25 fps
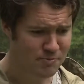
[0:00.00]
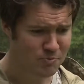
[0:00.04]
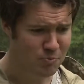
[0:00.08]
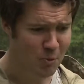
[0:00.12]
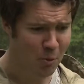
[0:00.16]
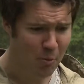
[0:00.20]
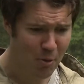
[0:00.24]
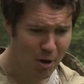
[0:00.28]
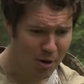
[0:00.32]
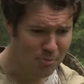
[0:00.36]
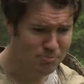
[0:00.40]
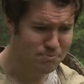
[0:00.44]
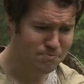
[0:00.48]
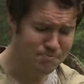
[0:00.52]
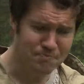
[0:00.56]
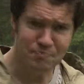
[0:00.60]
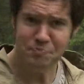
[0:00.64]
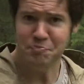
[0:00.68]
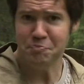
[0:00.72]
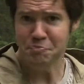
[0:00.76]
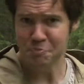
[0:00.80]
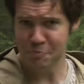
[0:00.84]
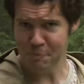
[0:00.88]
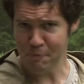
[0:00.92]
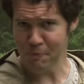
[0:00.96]
Well,
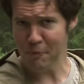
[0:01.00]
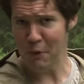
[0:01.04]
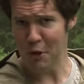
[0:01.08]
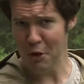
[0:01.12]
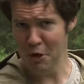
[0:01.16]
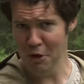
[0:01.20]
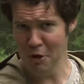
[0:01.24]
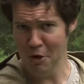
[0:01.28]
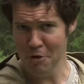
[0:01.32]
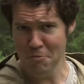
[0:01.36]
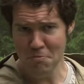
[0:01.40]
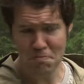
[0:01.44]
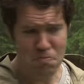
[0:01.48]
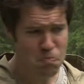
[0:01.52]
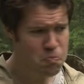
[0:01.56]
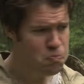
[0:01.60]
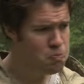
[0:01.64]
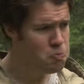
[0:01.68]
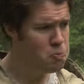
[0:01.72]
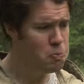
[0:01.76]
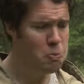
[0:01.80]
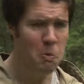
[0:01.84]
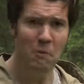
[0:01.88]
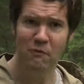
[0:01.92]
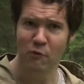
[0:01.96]
you know,
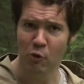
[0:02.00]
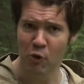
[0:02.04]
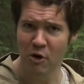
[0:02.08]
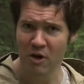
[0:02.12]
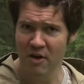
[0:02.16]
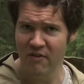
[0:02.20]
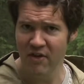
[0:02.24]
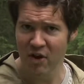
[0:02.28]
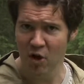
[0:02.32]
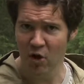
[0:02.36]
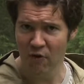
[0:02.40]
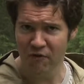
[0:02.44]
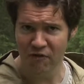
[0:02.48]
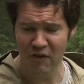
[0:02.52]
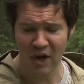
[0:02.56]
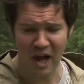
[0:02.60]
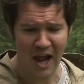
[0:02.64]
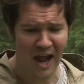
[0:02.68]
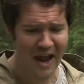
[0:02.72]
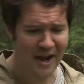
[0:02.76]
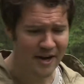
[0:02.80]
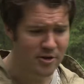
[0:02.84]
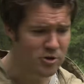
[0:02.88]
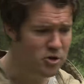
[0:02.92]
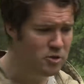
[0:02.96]
if you're living off the
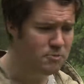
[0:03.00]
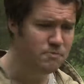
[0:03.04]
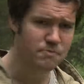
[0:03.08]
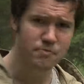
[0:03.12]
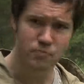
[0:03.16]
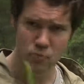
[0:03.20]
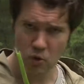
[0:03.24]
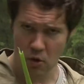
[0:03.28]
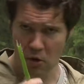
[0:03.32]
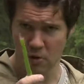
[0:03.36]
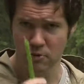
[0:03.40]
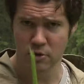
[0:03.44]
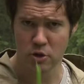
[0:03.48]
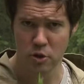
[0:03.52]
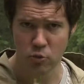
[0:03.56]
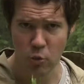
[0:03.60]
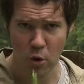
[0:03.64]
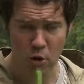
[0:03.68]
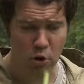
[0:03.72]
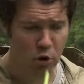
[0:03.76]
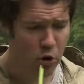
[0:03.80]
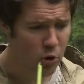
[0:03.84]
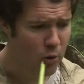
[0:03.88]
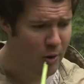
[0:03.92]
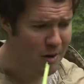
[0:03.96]
land, which is what
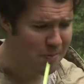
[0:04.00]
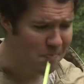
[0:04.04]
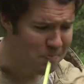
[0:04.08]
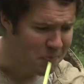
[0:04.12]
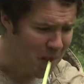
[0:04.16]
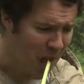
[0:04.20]
you've got to eat.